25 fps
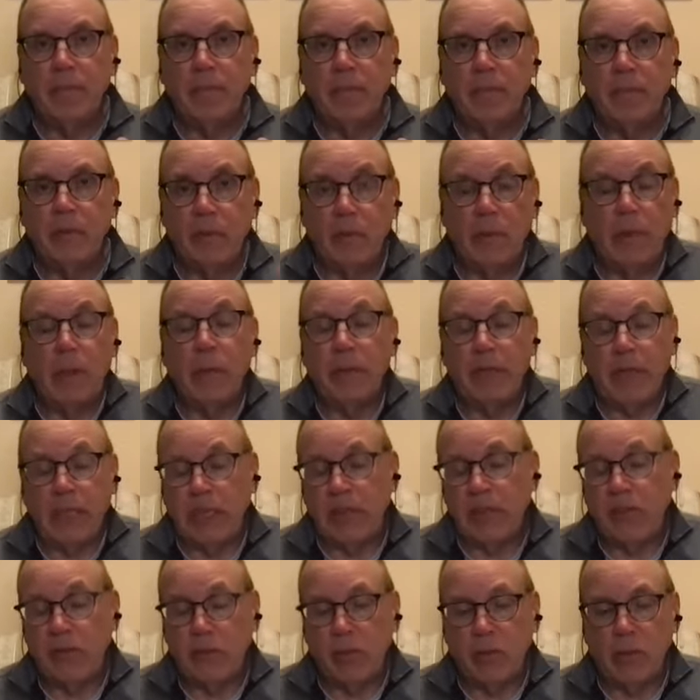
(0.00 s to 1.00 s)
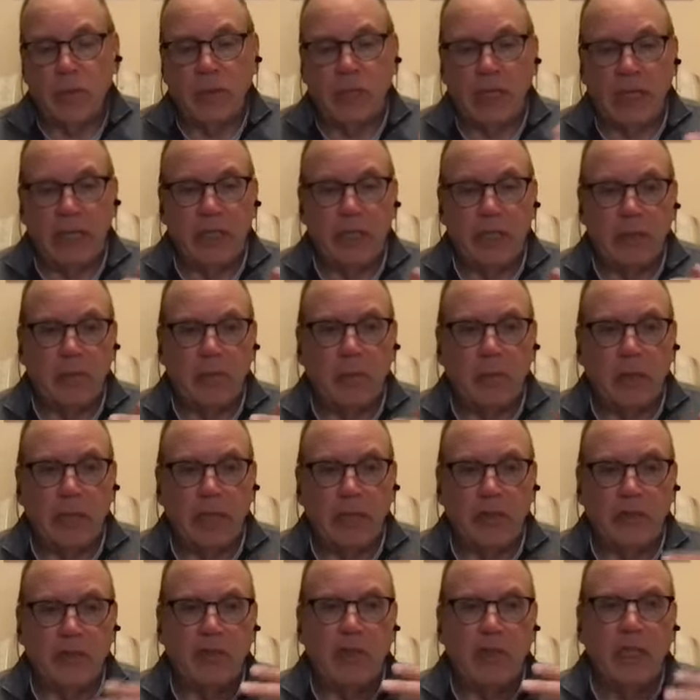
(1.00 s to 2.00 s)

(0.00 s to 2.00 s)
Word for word: So, I mean, that's accumulation, but it's